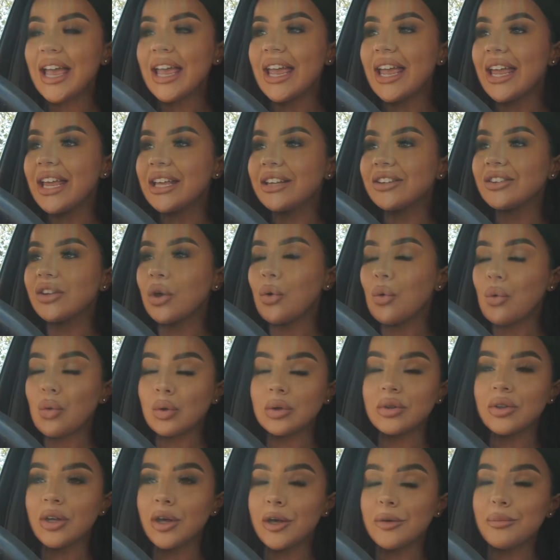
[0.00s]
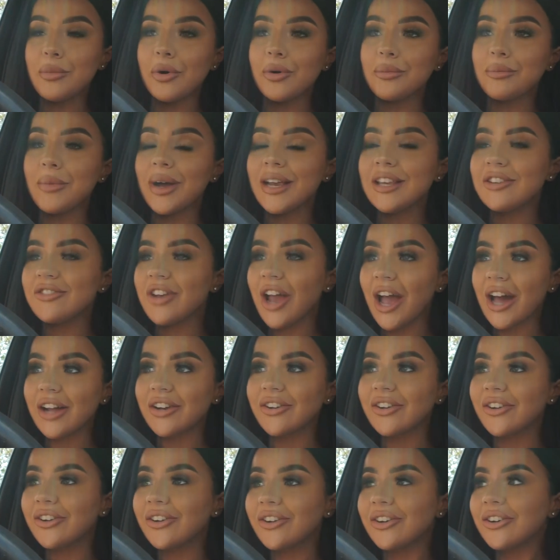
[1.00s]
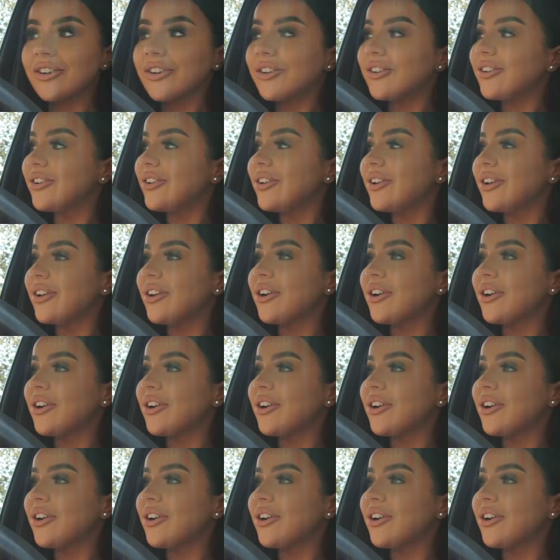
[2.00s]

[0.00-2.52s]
It's autumn on my channel.